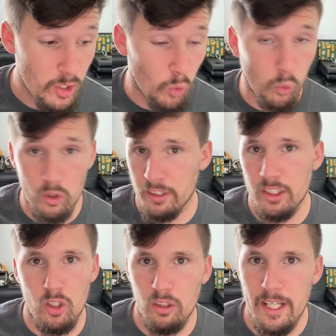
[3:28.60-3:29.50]
or, you
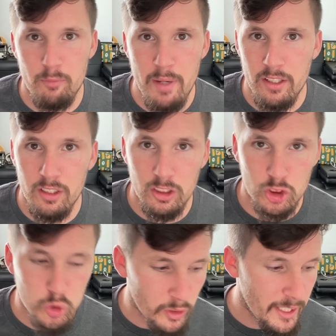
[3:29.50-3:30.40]
know, like make another
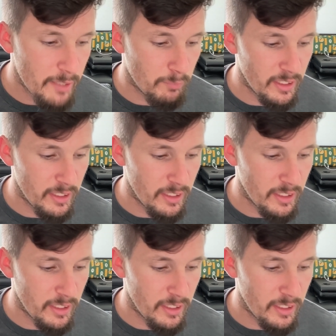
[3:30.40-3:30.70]
trade.